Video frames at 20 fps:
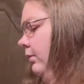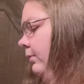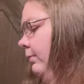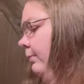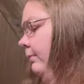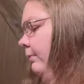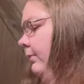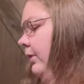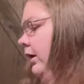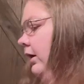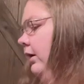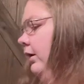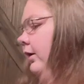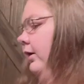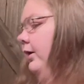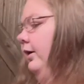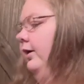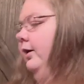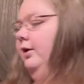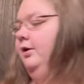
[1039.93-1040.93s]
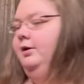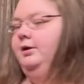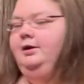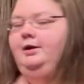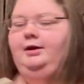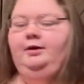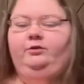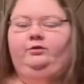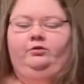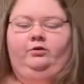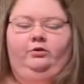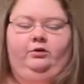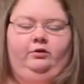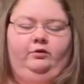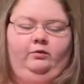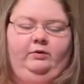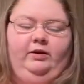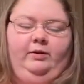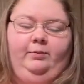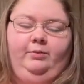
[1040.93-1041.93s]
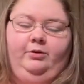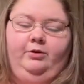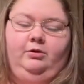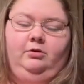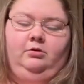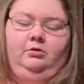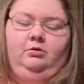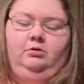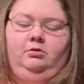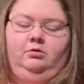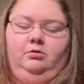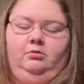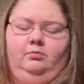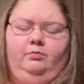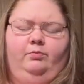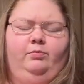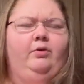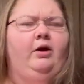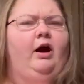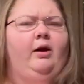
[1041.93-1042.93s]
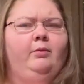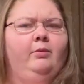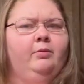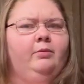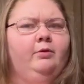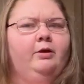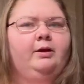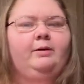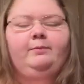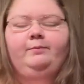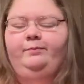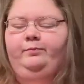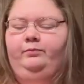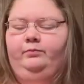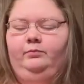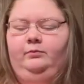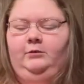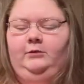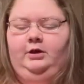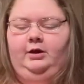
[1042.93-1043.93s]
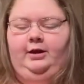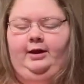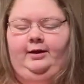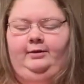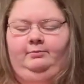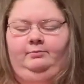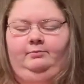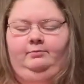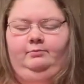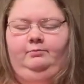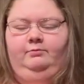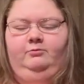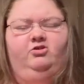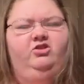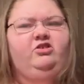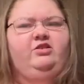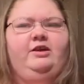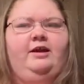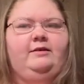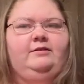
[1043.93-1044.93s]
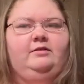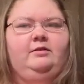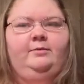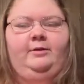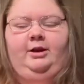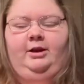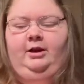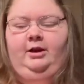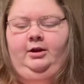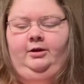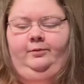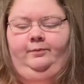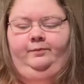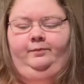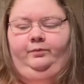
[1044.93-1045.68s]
My next oldest whip, probably, again, just guesstimating here,